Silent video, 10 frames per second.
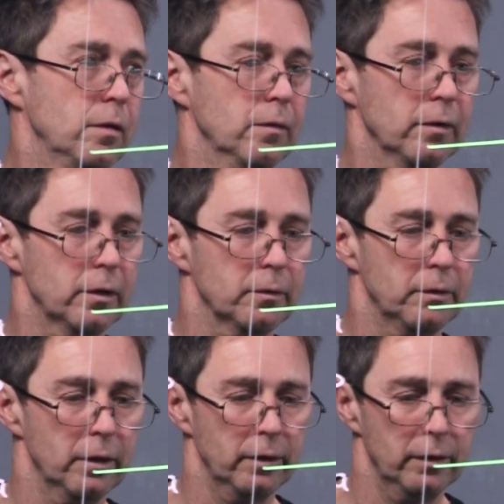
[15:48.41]
I come
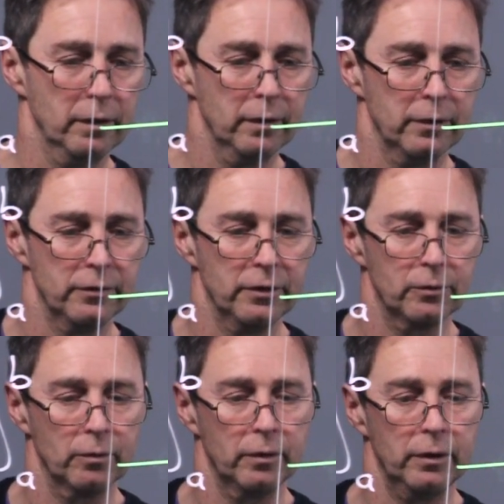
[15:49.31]
down here, there's
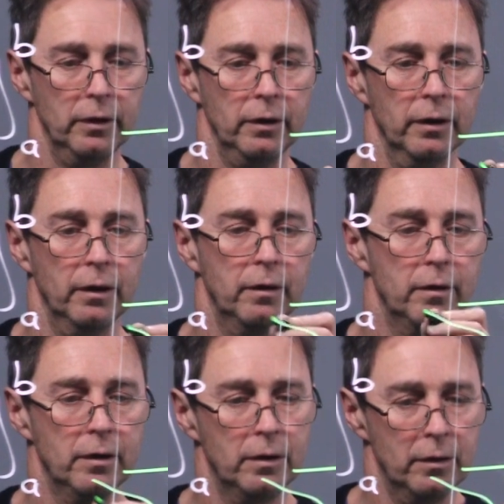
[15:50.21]
this one here,
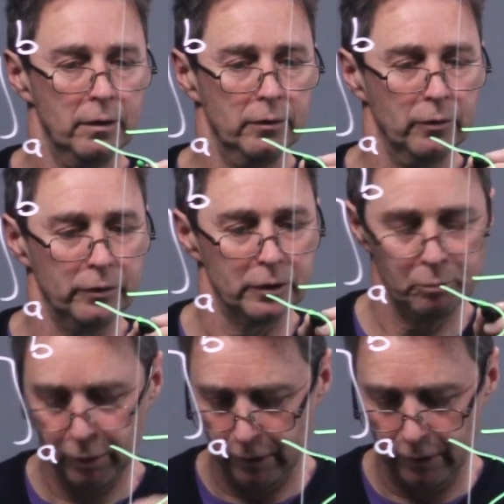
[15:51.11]
so I just
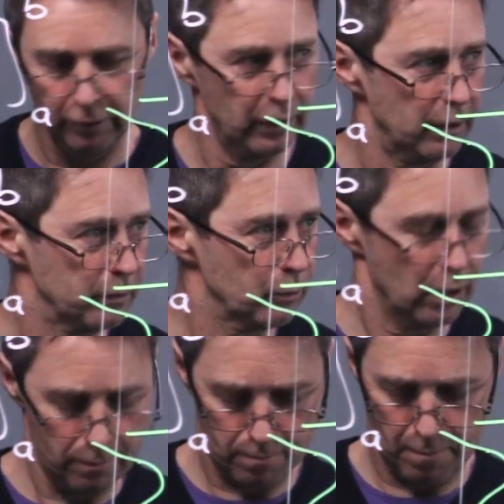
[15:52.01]
put it in there as well.